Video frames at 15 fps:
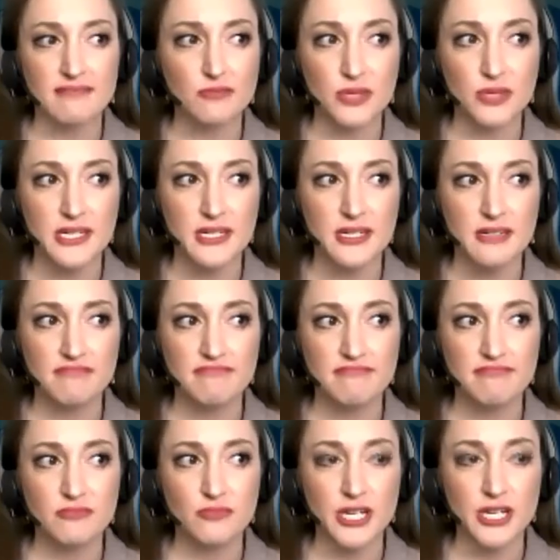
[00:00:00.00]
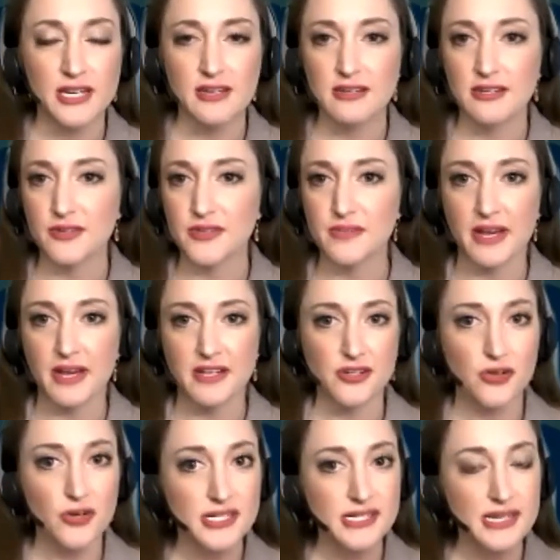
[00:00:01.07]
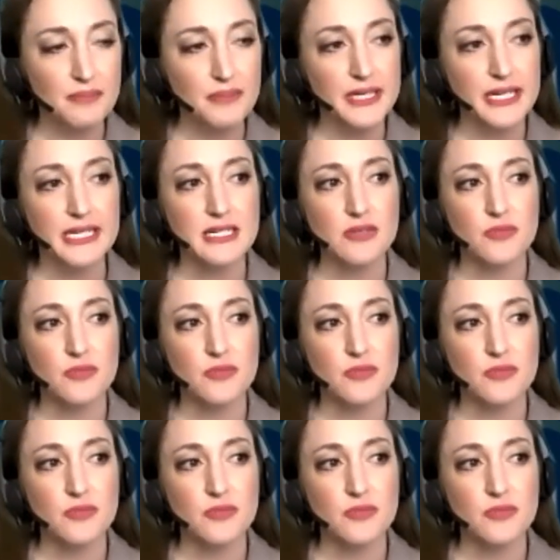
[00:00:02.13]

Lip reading: we use a master course template.